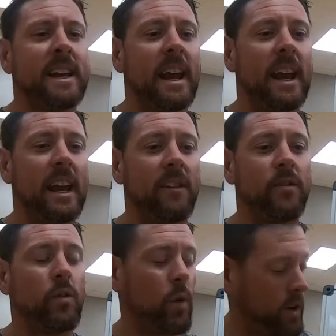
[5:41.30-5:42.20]
And if
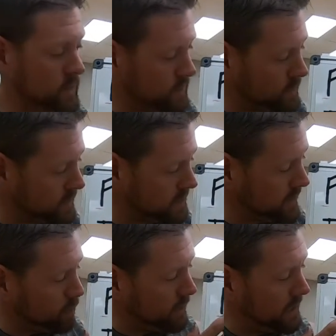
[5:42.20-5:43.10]
you want to switch
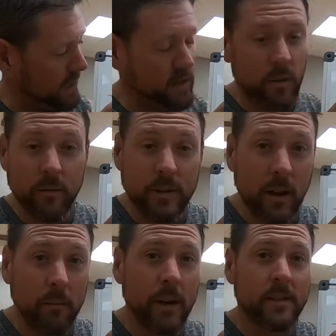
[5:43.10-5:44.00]
up one day, do
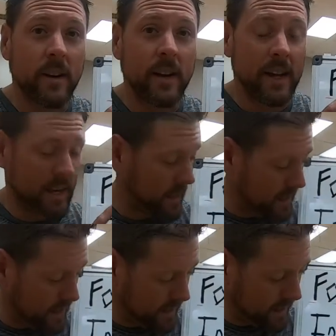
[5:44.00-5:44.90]
dumbbells on
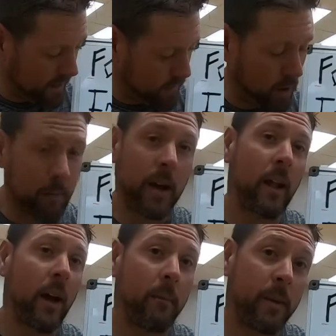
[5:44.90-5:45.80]
incline and barbell
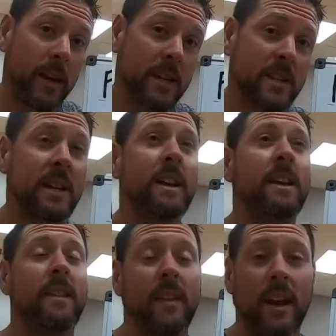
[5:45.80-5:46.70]
on bench,
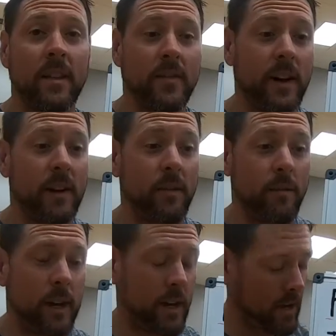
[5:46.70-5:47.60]
that is fine with
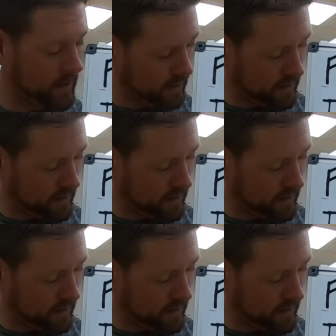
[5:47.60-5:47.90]
me.